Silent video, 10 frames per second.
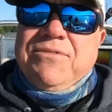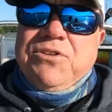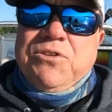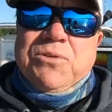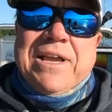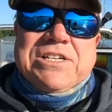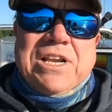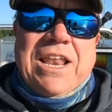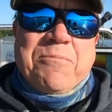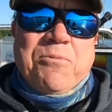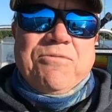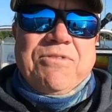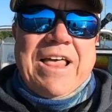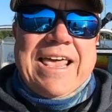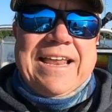you'll catch a lot more
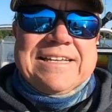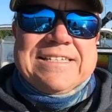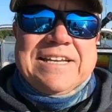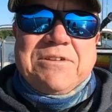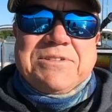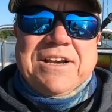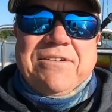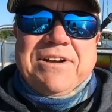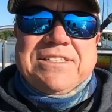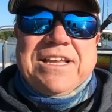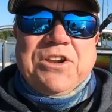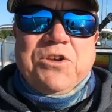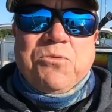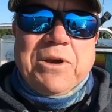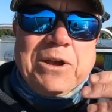flatheads in those areas than
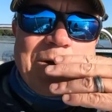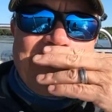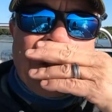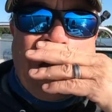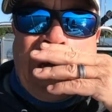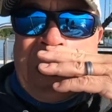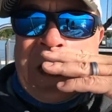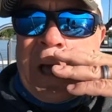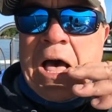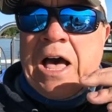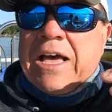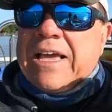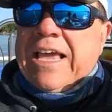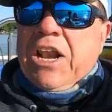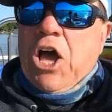you will
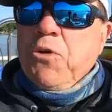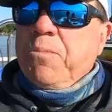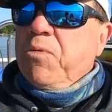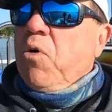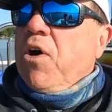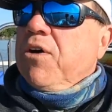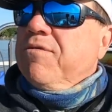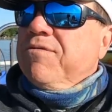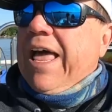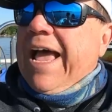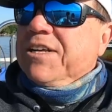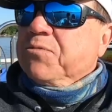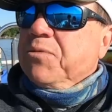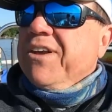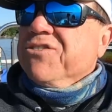in open water flats
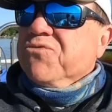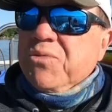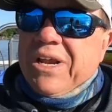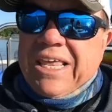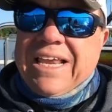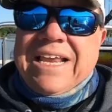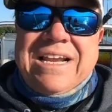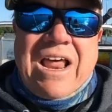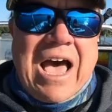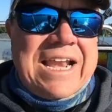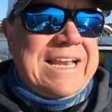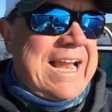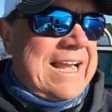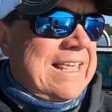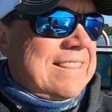where there's really not
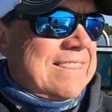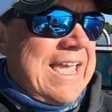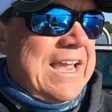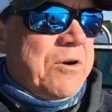anything